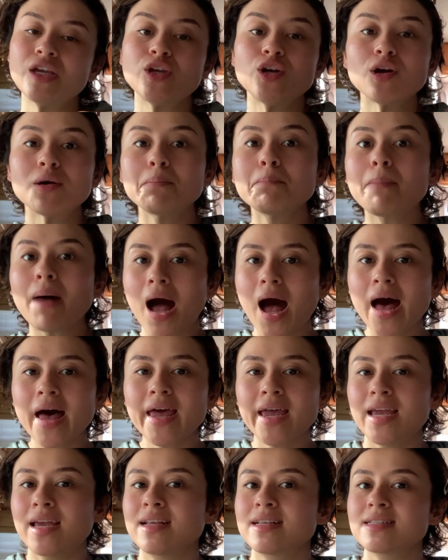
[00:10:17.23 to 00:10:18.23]

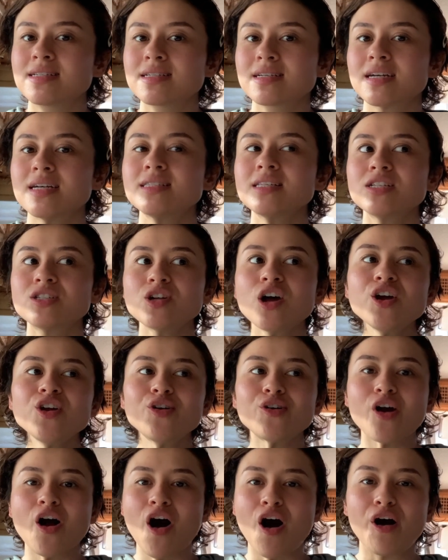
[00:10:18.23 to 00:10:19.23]
mind, because it's not
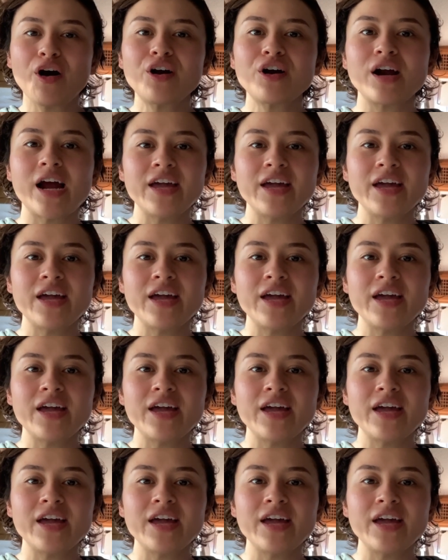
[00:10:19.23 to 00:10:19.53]
your heart.